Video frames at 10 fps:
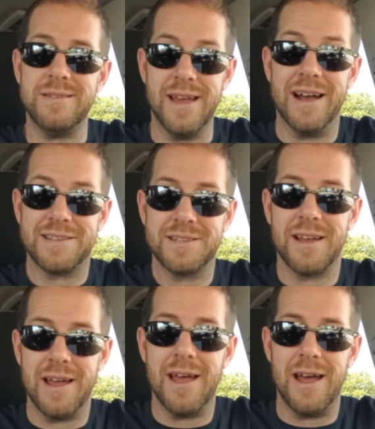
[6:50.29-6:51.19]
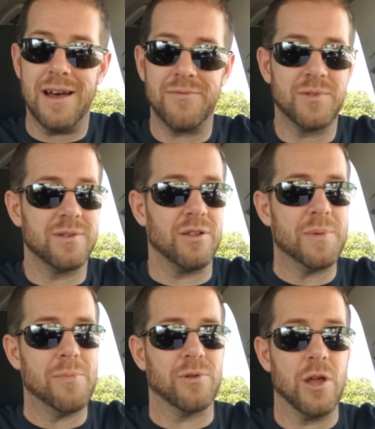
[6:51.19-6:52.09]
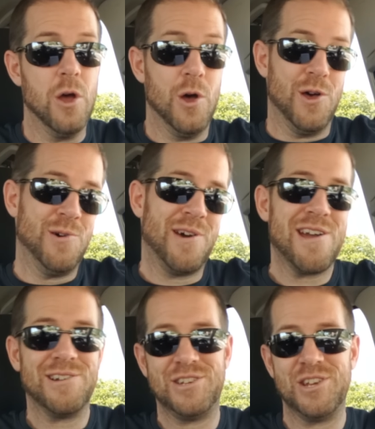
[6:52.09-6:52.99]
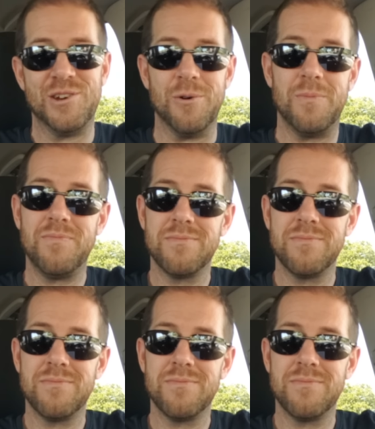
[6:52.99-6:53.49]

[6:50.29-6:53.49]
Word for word: Yes, I have. Tell people like, who hurt you?